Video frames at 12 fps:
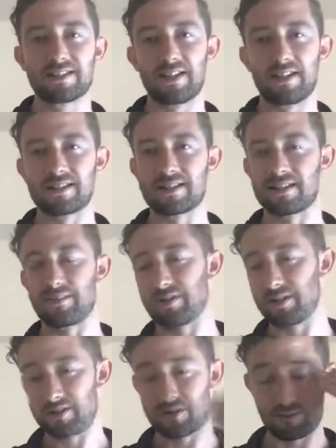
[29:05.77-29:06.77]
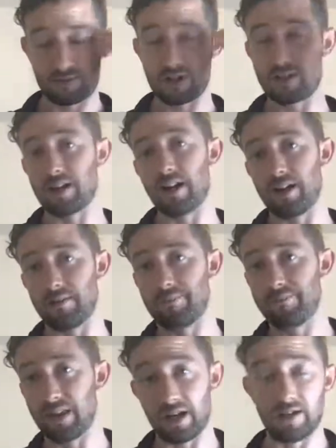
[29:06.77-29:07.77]
And this is some shit that
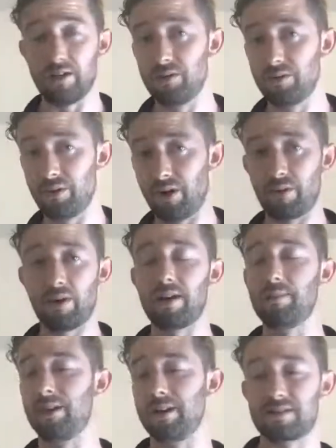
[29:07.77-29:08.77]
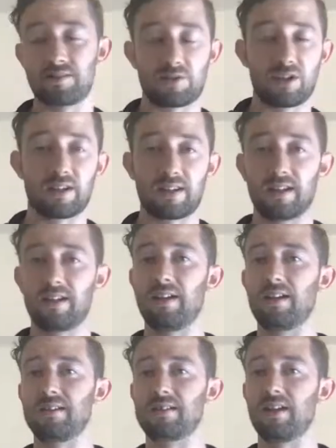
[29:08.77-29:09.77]
I knew already, but it's some shit that
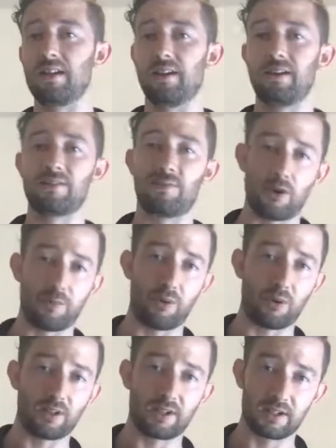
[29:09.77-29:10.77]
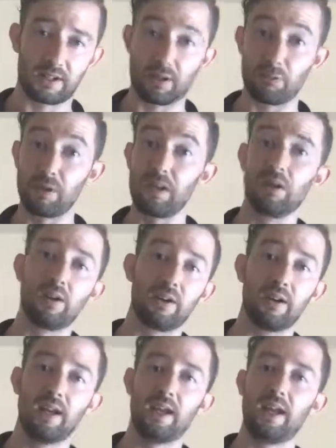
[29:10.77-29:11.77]
it's very important to kind of
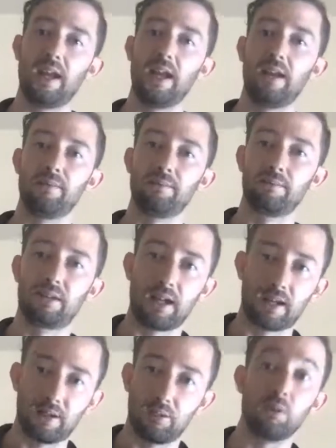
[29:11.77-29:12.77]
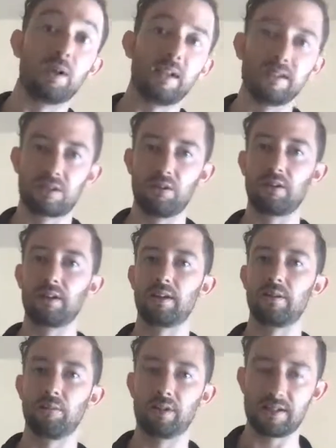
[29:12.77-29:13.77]
relearn. And kind of what he's doing
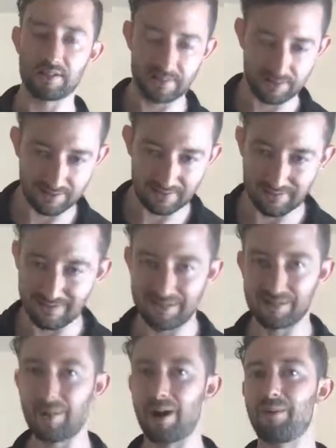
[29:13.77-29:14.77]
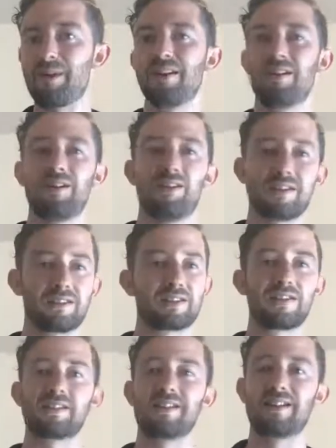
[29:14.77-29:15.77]
and what he's inspired me to do is
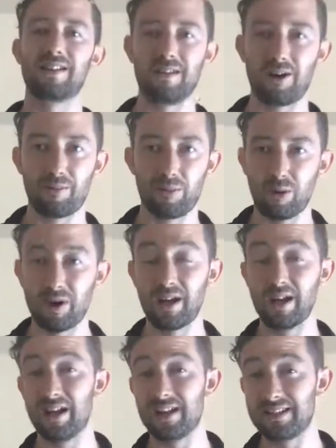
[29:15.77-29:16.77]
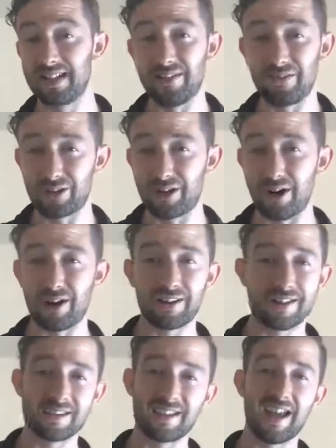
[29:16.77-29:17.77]
just listen to our boy David
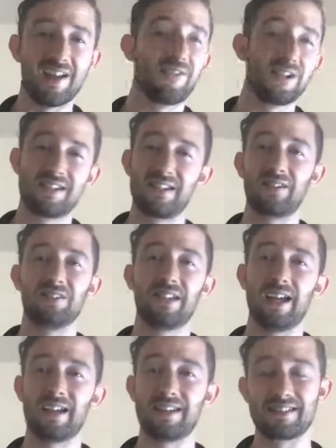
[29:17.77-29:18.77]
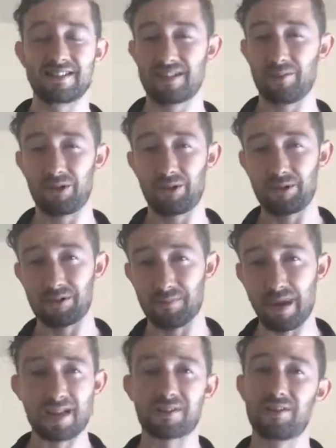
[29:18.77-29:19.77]
Goggins every single day. This is someone who has
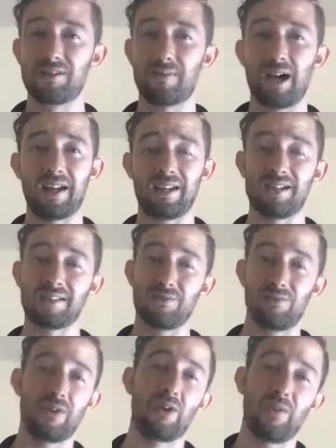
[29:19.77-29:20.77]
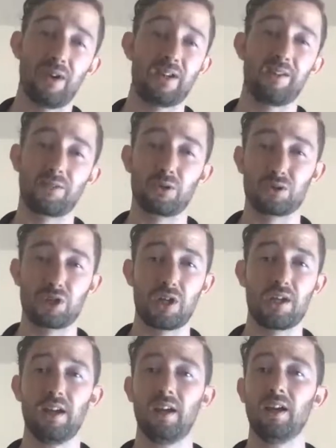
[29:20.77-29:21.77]
mastered his mind. He does very, very difficult
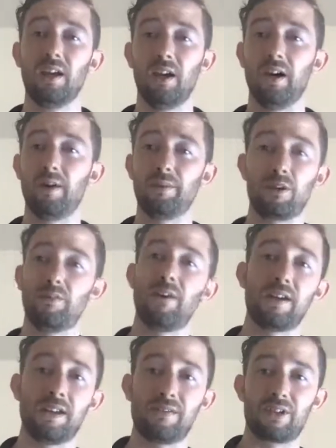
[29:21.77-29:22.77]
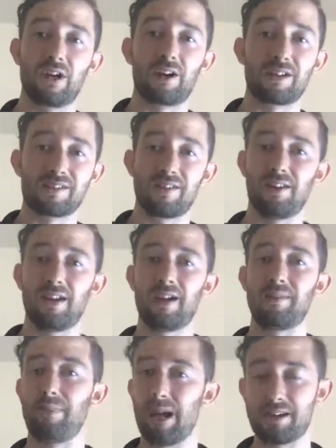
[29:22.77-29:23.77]
shit. Go find David Goggins
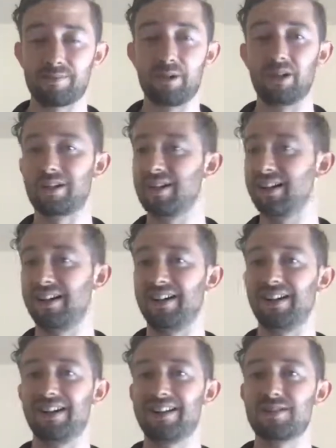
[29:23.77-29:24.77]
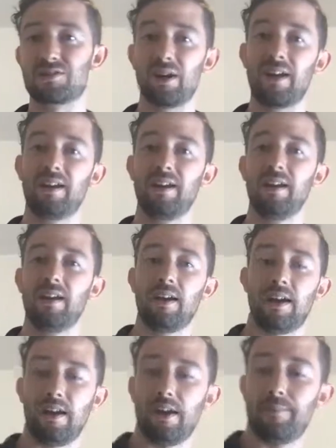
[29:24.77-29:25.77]
online, buy his book. He's great.
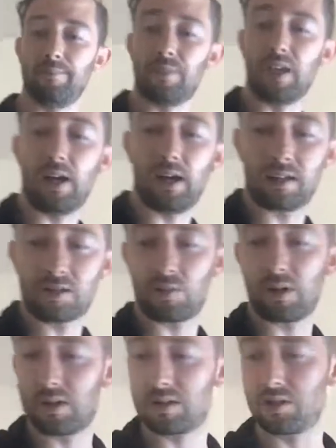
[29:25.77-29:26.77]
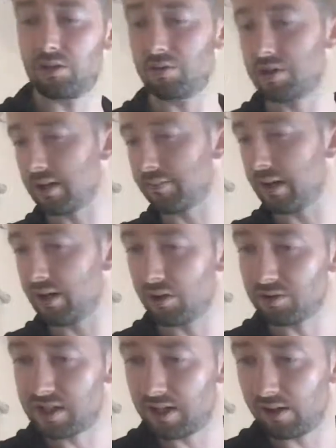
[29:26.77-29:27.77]
And I just wanted to check my
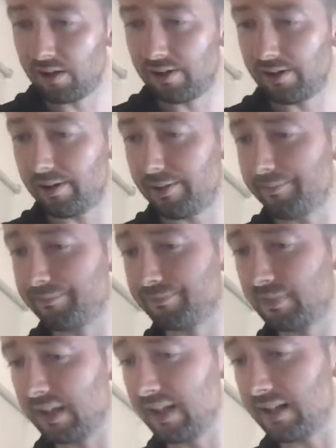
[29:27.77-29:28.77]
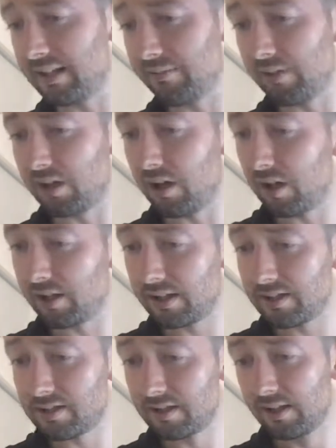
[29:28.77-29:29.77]
notes here. David
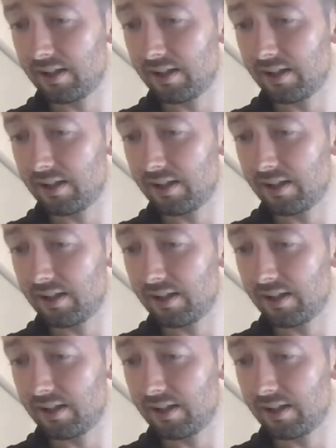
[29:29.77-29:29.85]
Goggins.